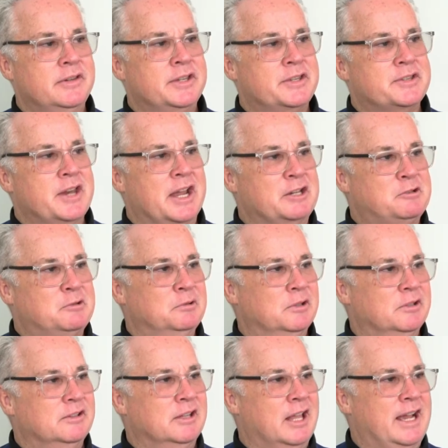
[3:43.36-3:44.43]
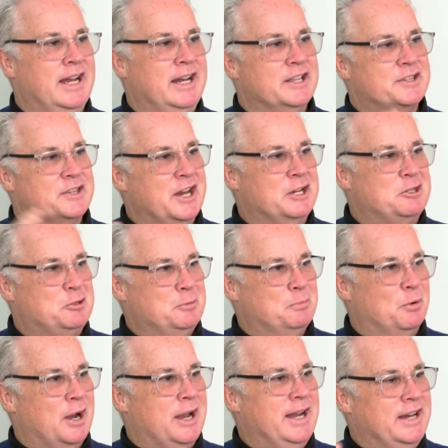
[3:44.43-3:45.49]
it's not too light. It's not too
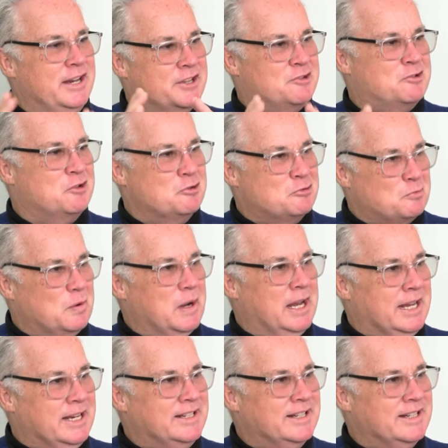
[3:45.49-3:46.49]
bright. It's just right.